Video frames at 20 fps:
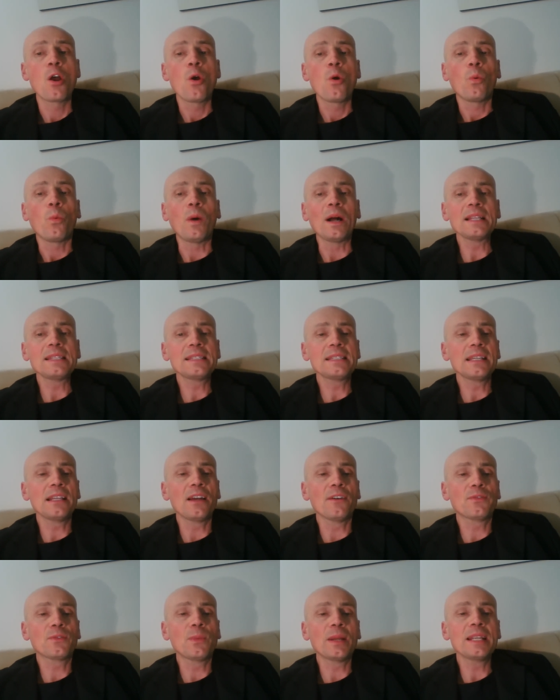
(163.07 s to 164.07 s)
once your
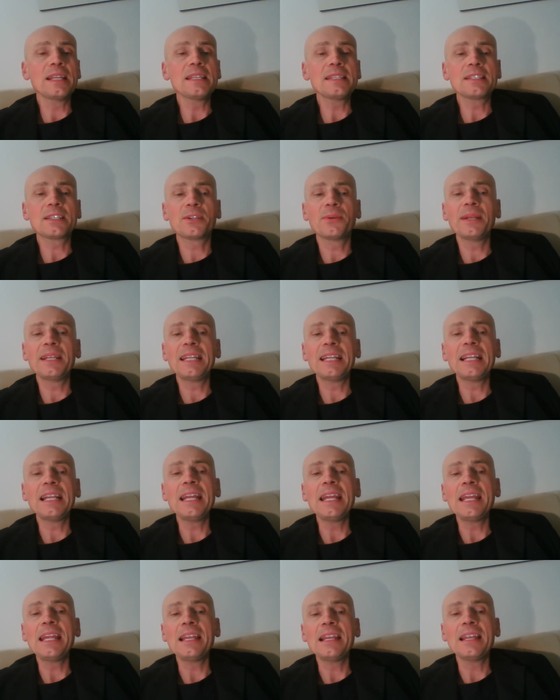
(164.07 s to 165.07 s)
loved one is
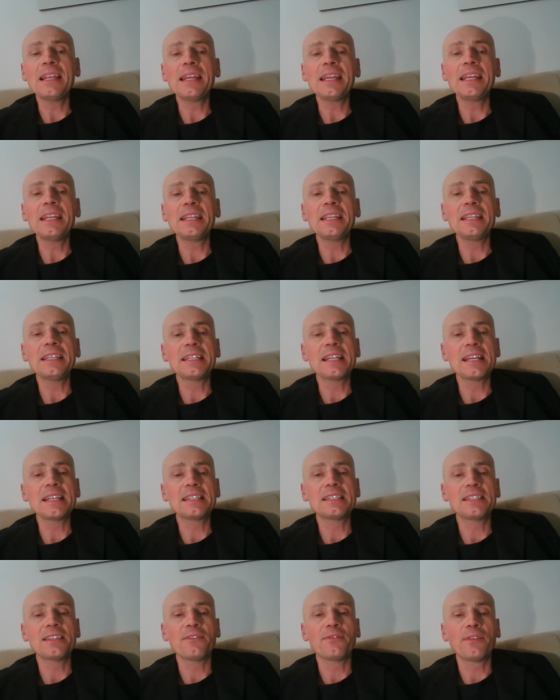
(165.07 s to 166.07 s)
critically ill in
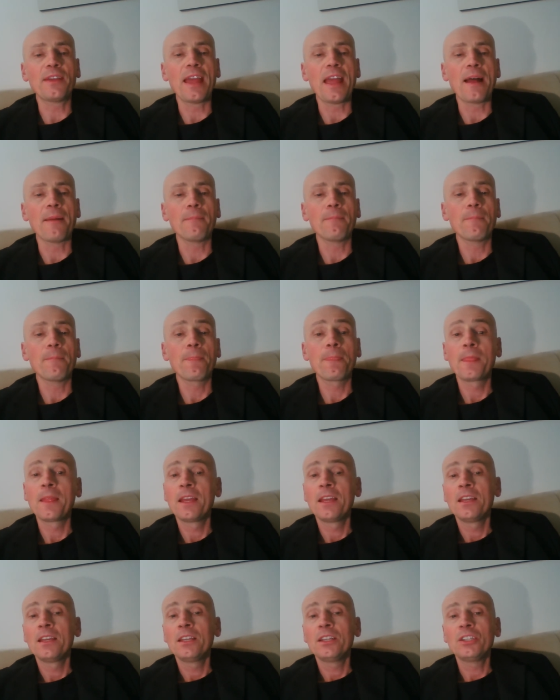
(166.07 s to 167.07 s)
intensive care.
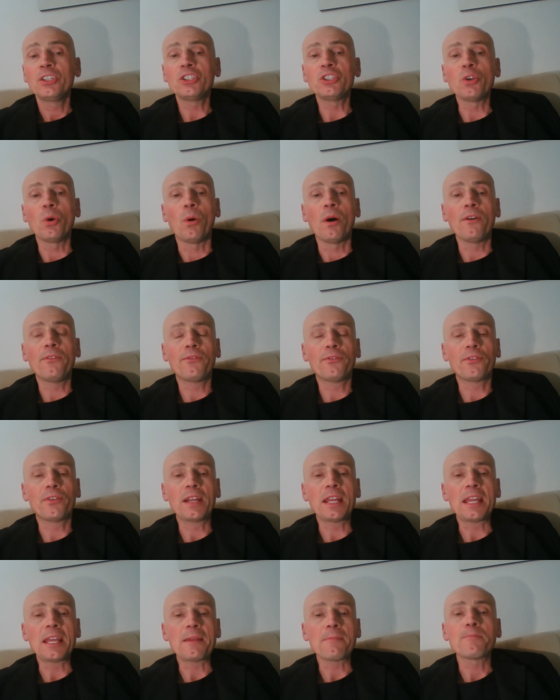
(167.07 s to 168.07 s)
You're
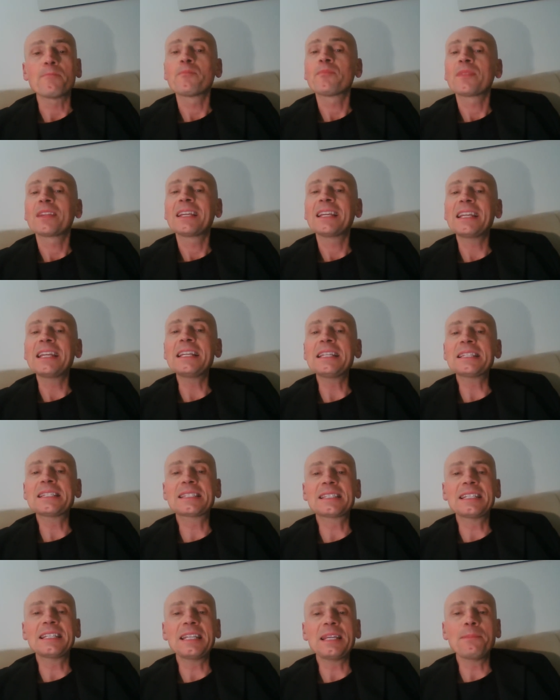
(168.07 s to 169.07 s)
free.
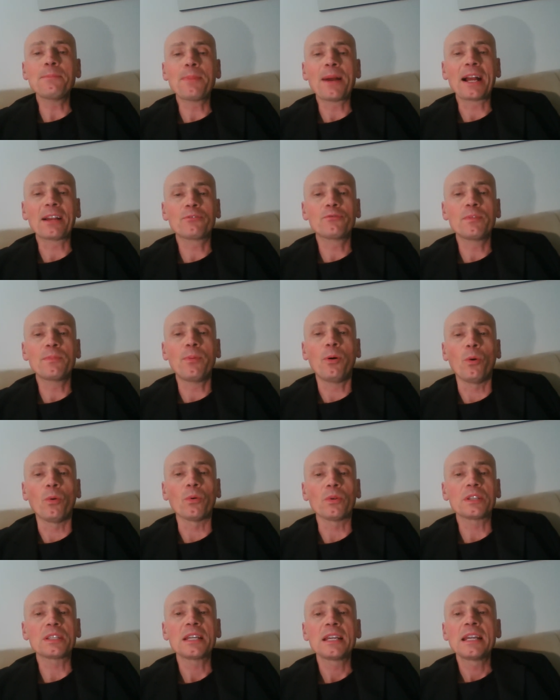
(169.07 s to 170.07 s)
Instant Impact
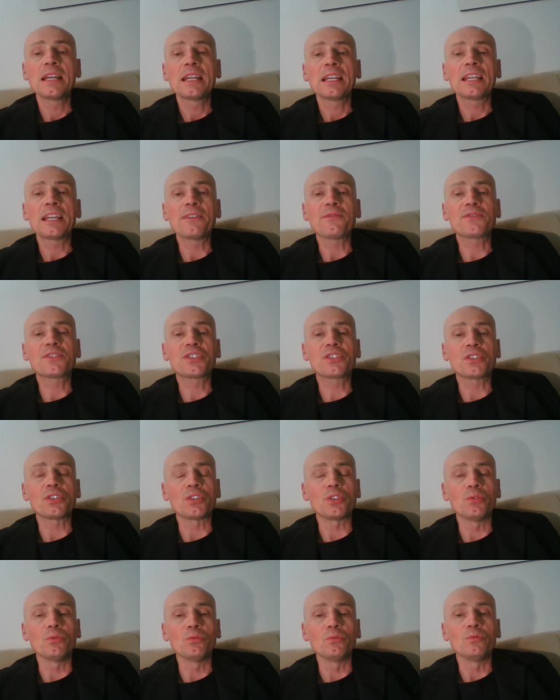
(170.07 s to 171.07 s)
Report gives
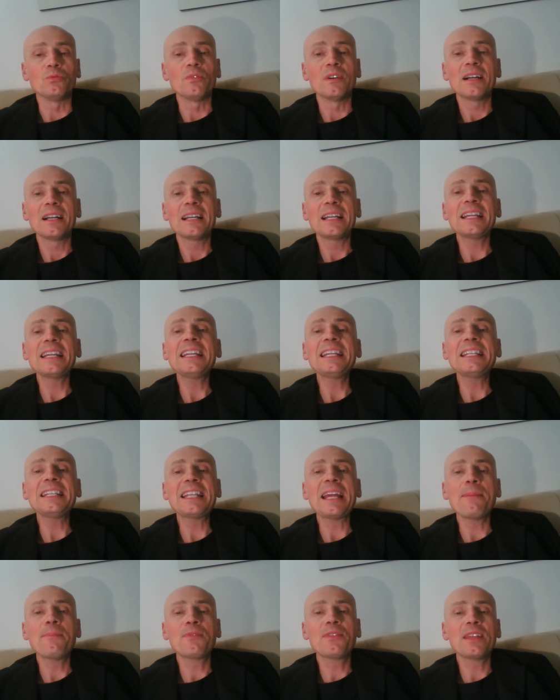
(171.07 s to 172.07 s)
you in
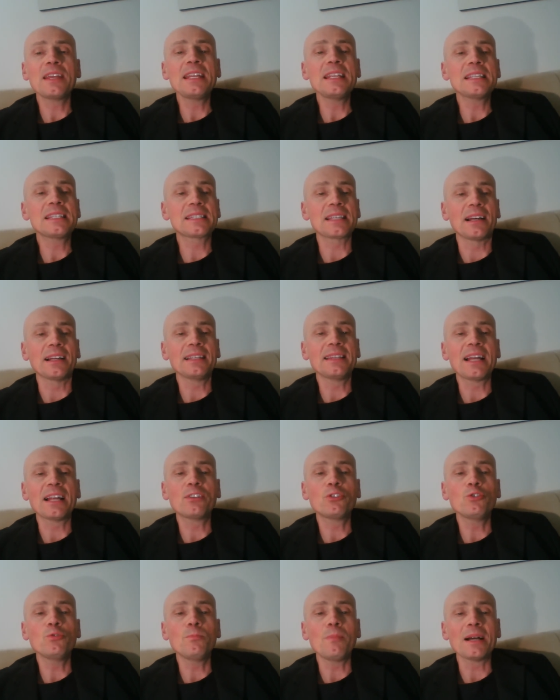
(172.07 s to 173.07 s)
depth insight
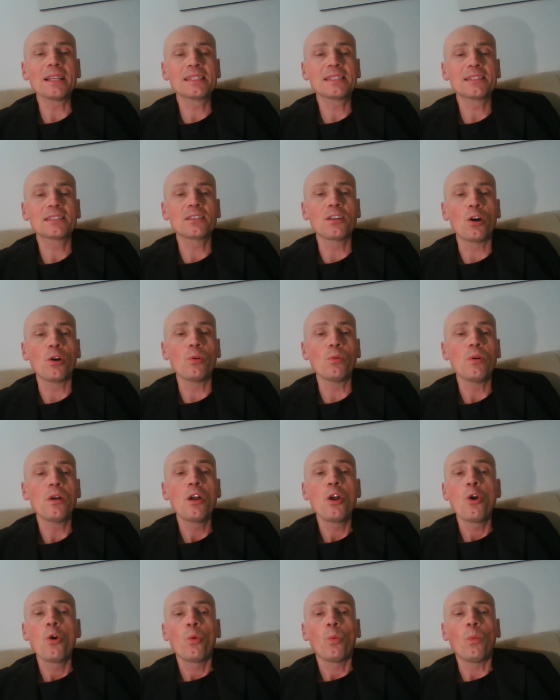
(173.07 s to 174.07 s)
that you must know
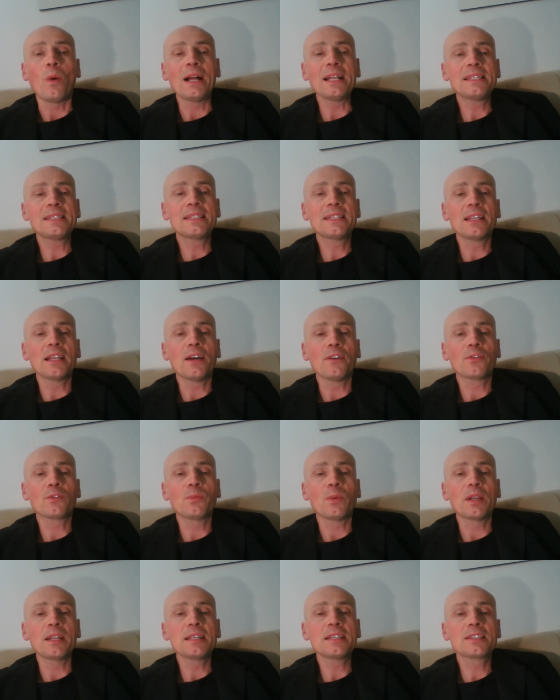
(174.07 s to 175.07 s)
once your loved
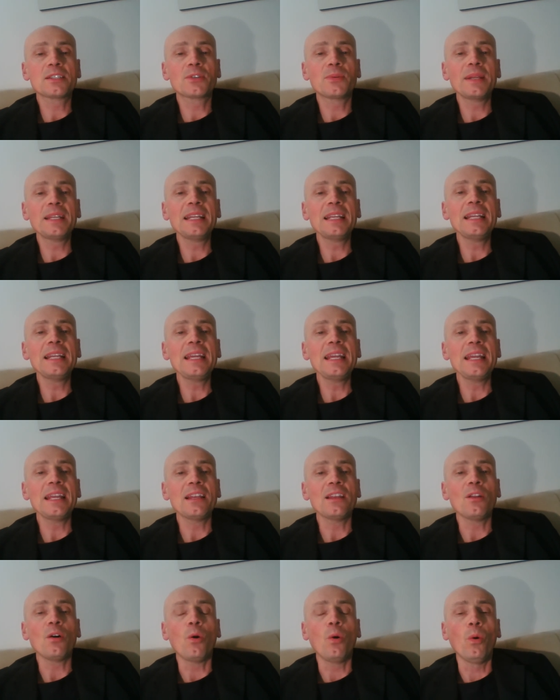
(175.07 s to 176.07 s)
one is critically
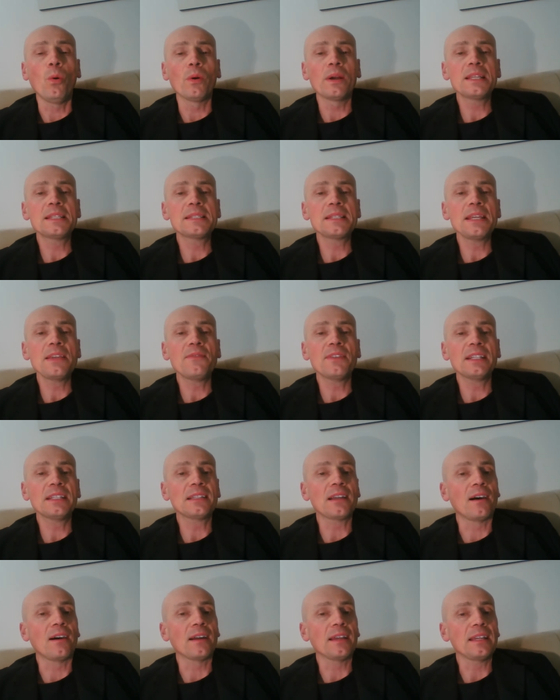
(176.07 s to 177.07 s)
ill or is even
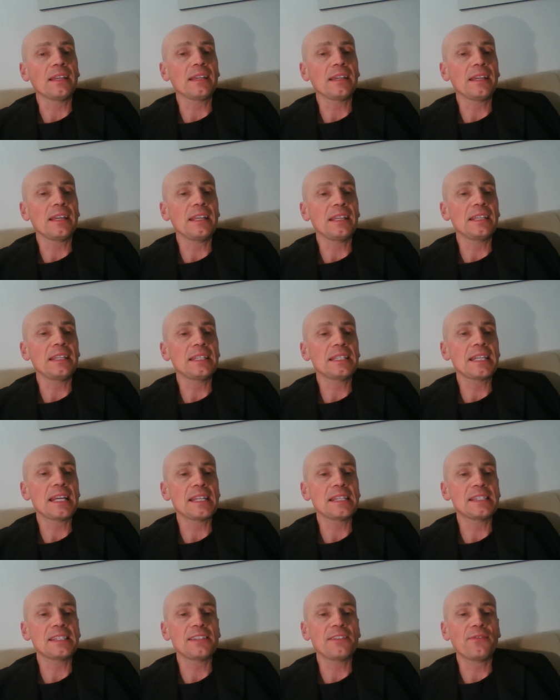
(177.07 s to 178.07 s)
dying in
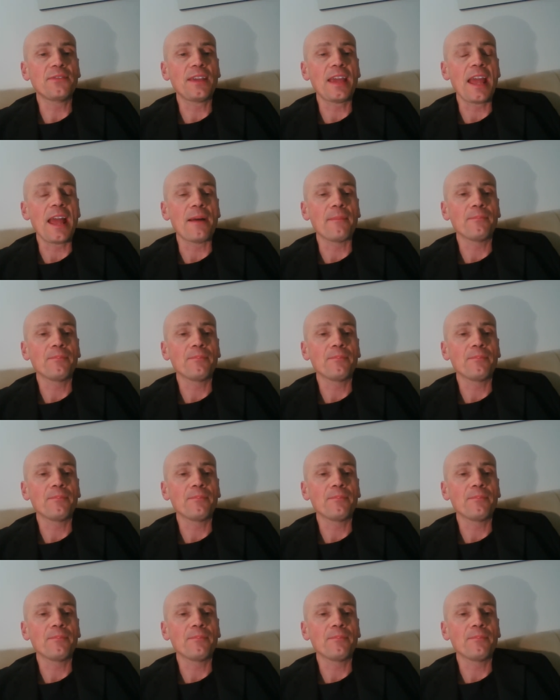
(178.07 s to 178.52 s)
intensive care.